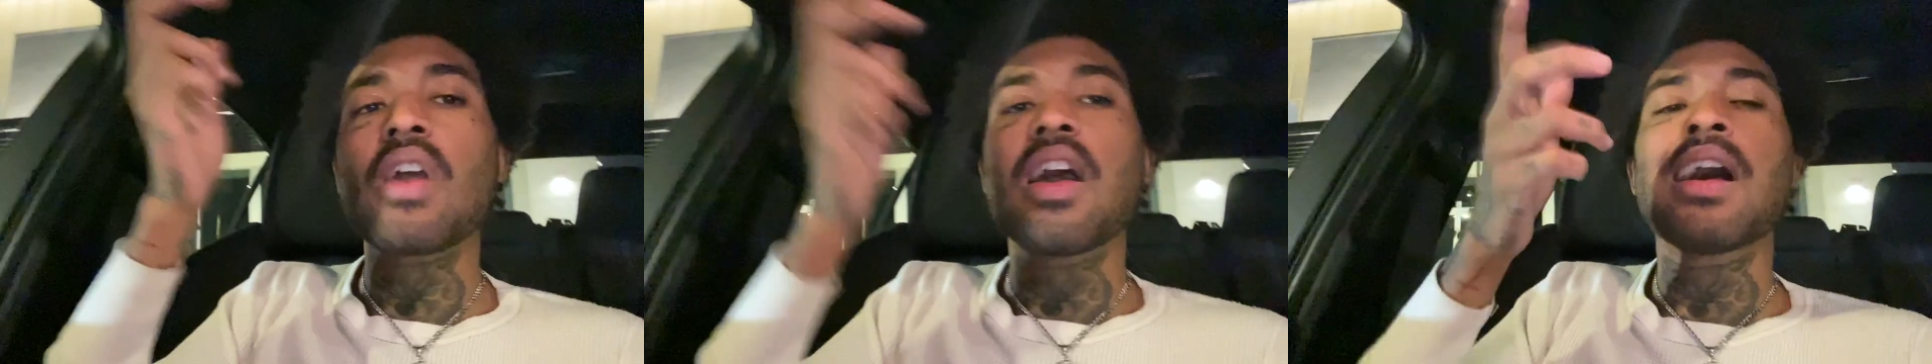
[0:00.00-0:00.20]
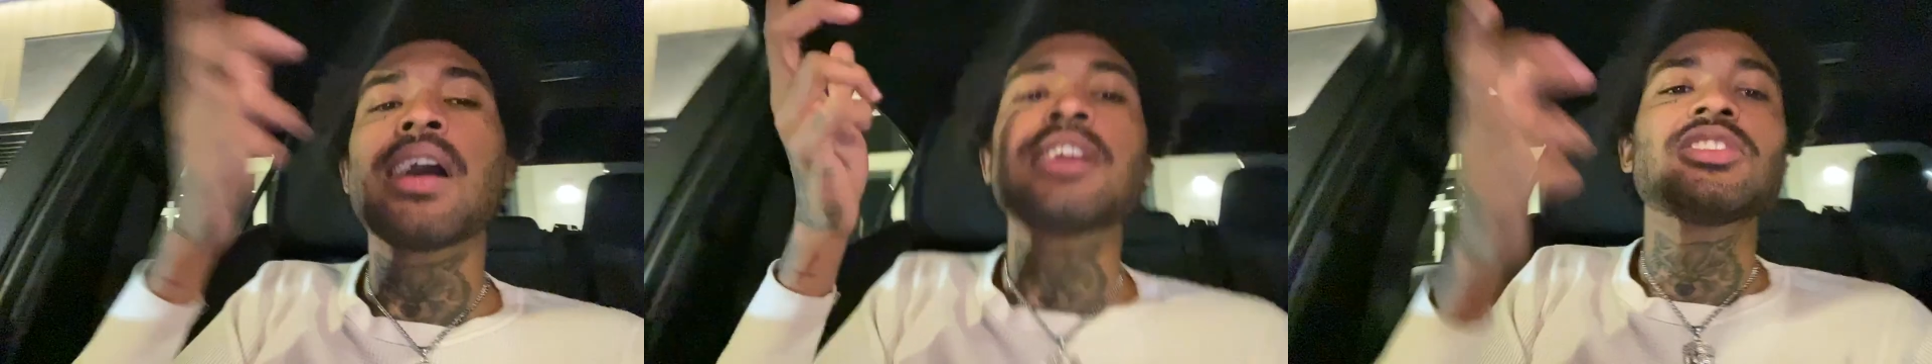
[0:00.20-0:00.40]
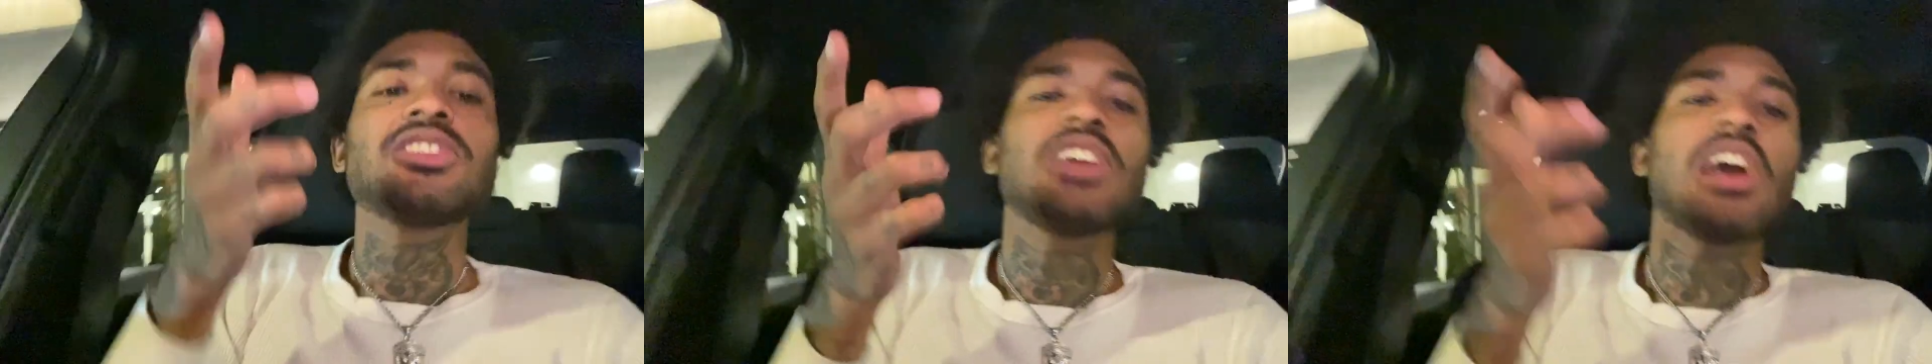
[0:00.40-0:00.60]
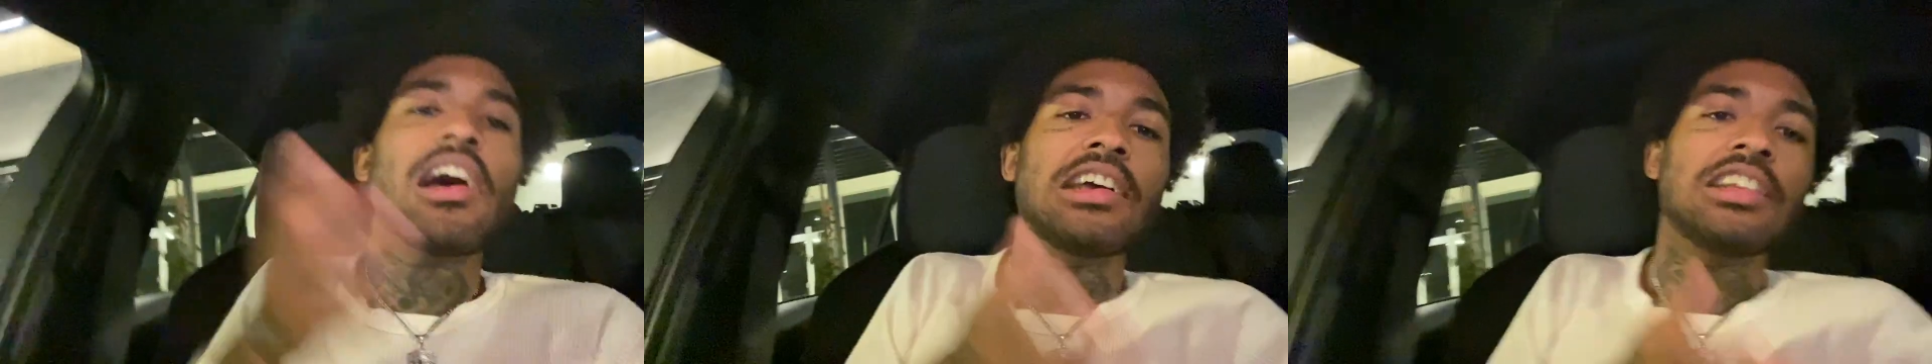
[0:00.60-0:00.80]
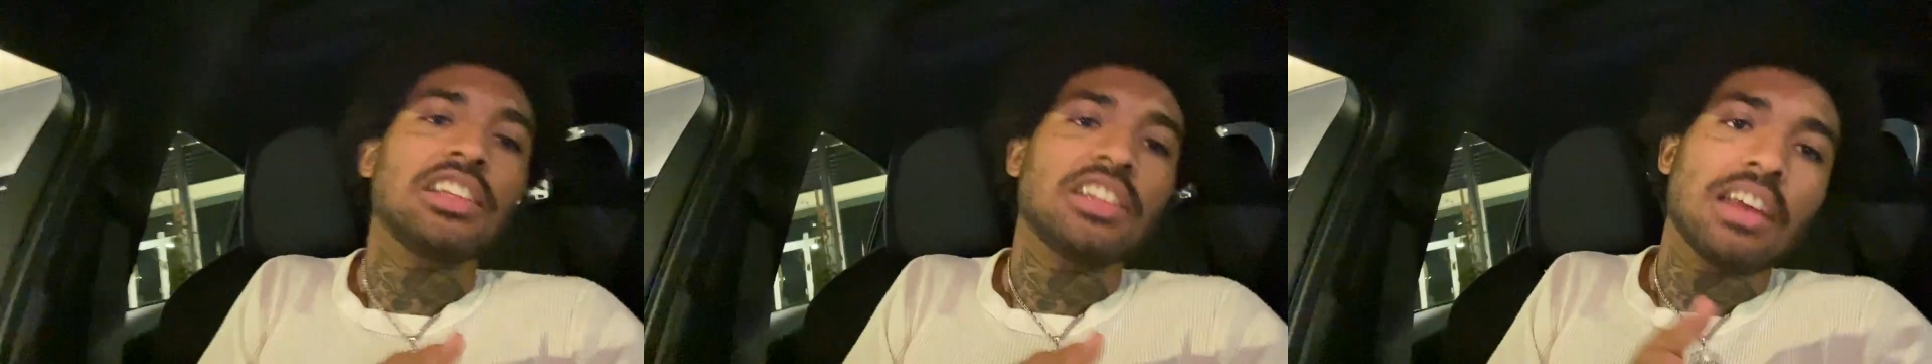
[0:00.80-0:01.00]
I'll see y'all
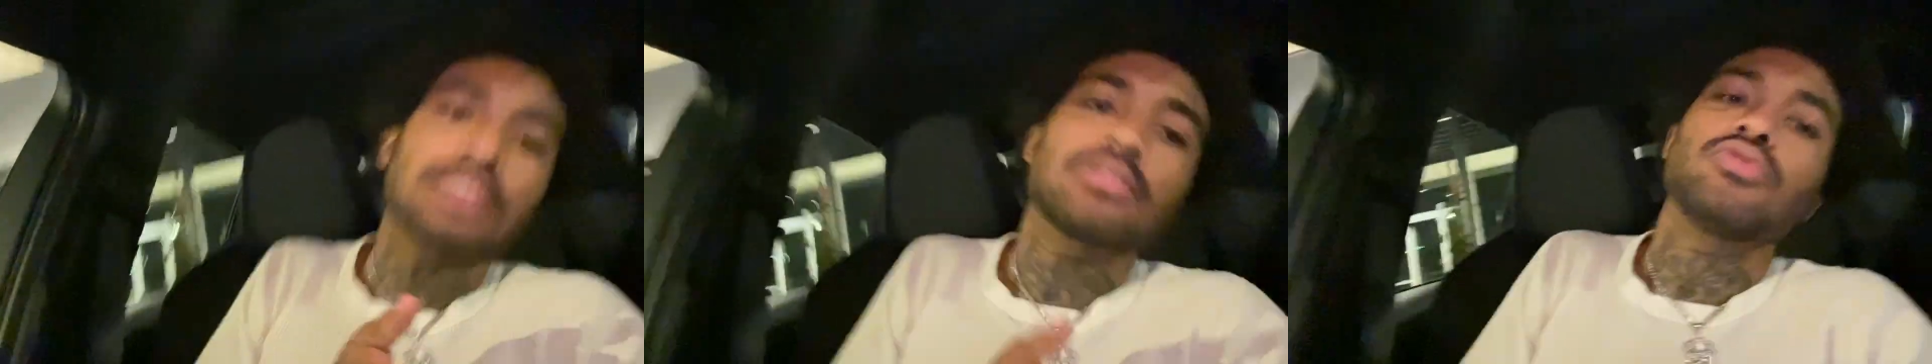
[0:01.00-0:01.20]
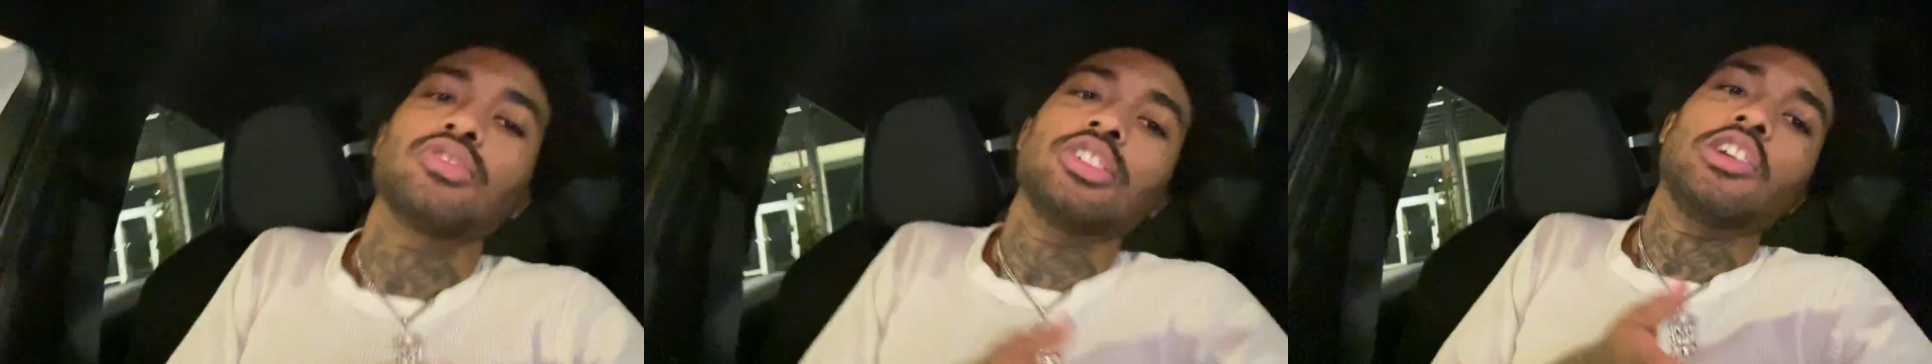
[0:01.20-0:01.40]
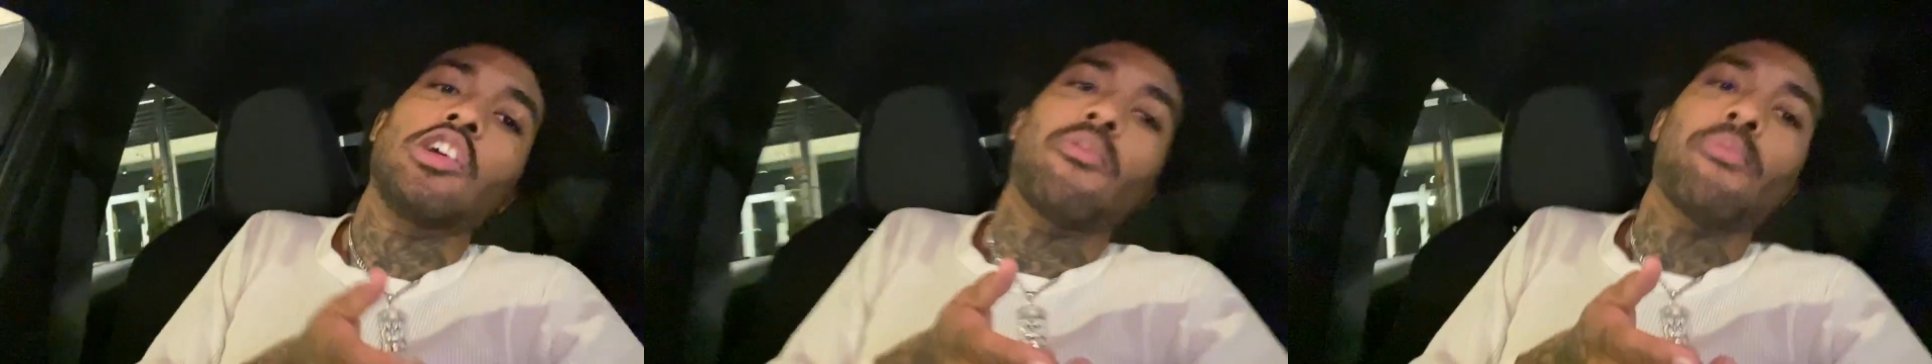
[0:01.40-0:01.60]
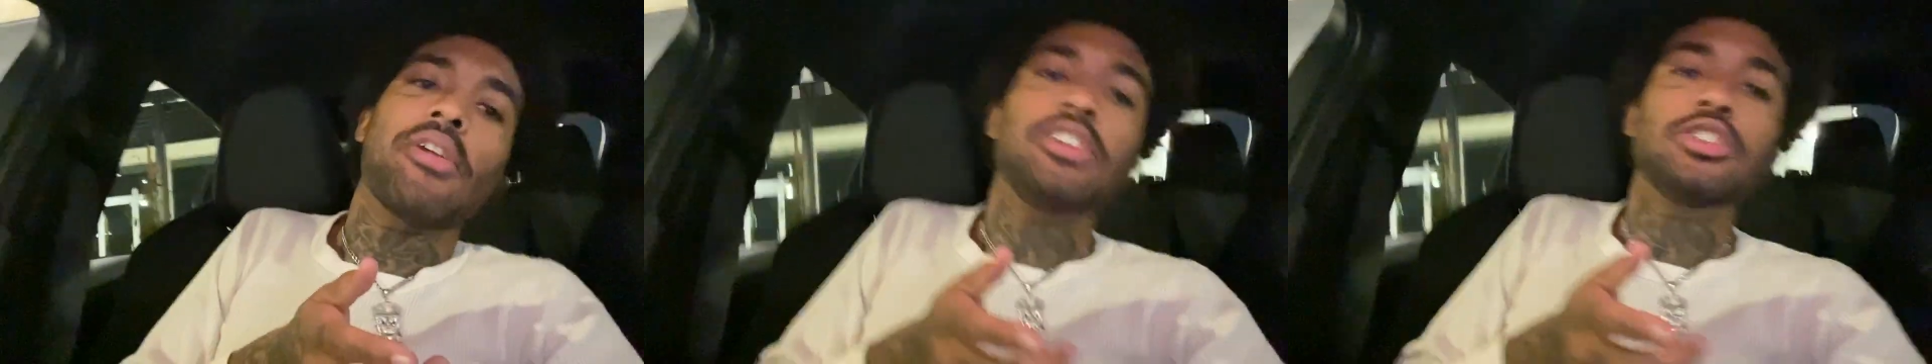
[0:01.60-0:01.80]
in the next video, man.